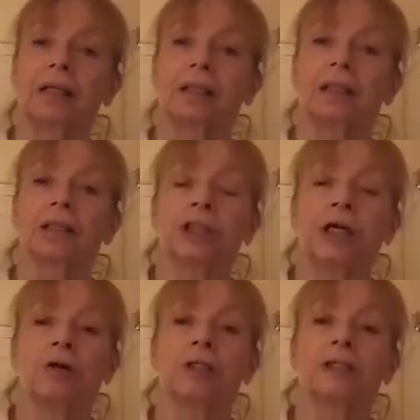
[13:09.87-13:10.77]
that are
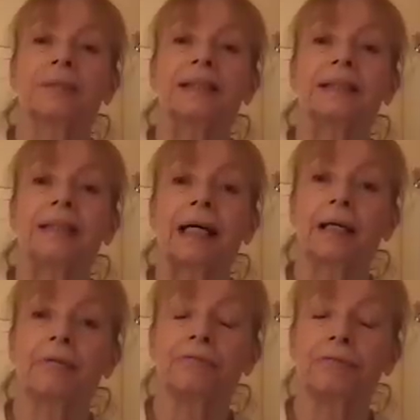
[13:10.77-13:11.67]
shown to be
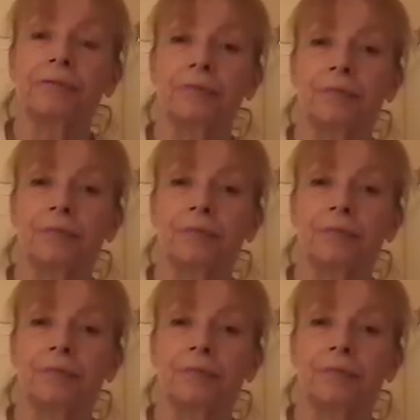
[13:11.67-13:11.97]
safe